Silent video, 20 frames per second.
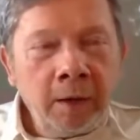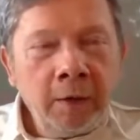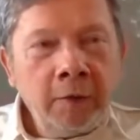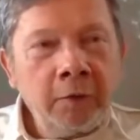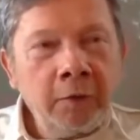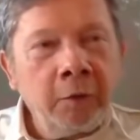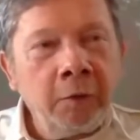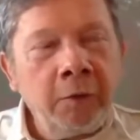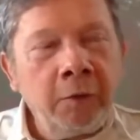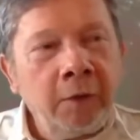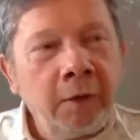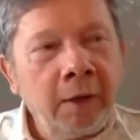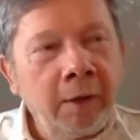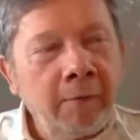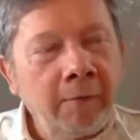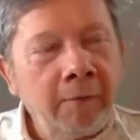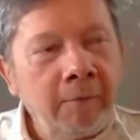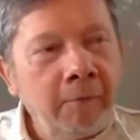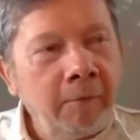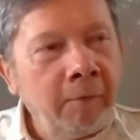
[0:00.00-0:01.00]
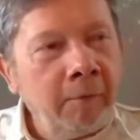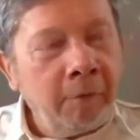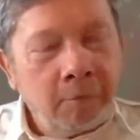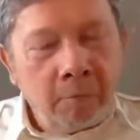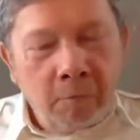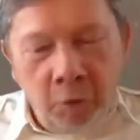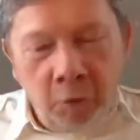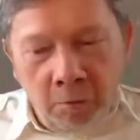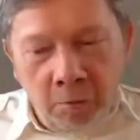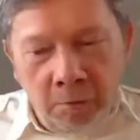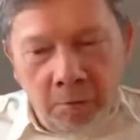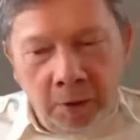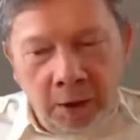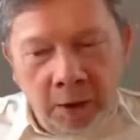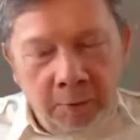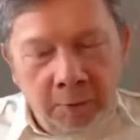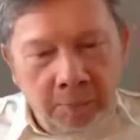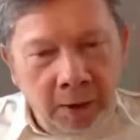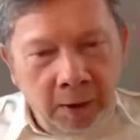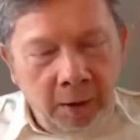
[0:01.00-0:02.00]
So you
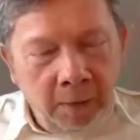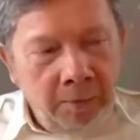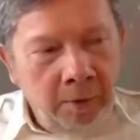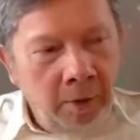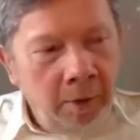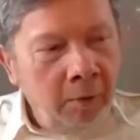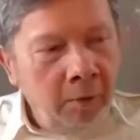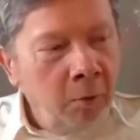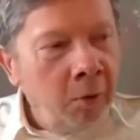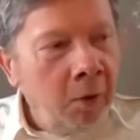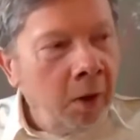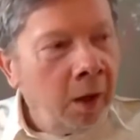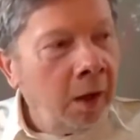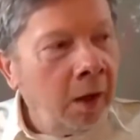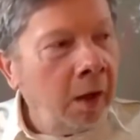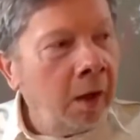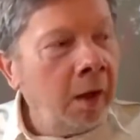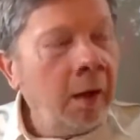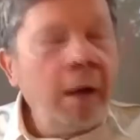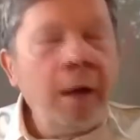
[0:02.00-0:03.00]
meet people who are,